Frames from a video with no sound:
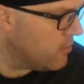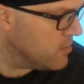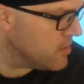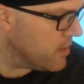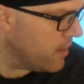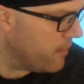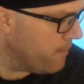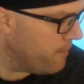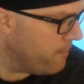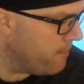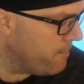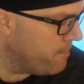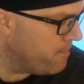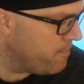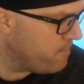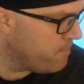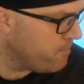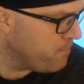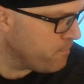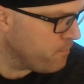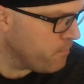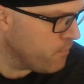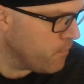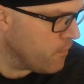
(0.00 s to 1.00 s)
What's up?
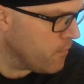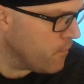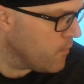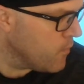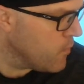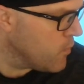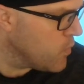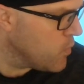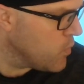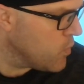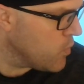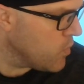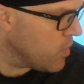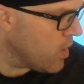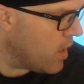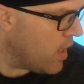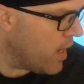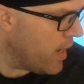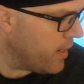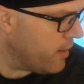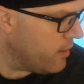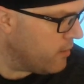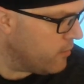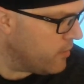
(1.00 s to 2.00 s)
Mm.
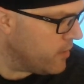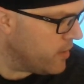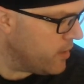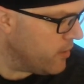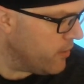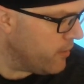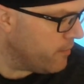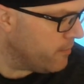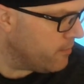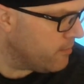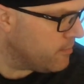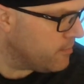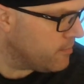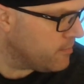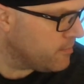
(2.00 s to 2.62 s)
Hi, what are you doing?